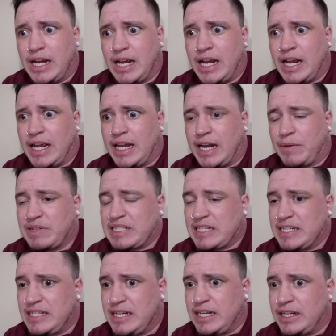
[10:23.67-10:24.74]
and I was
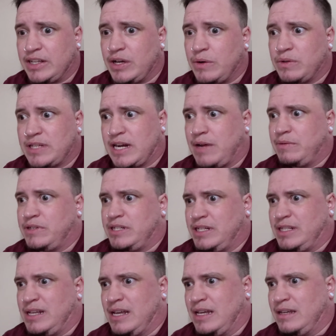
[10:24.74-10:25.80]
listening to those, and I was just
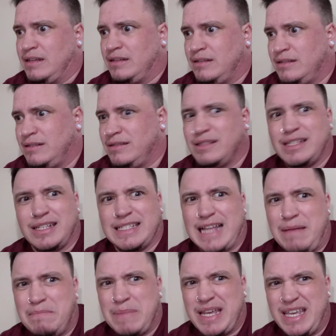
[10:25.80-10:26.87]
like, "Is
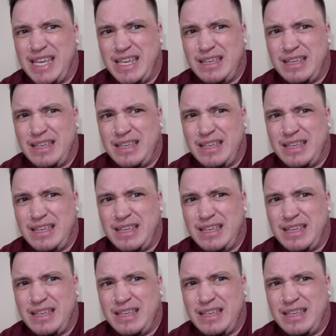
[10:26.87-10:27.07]
that me?"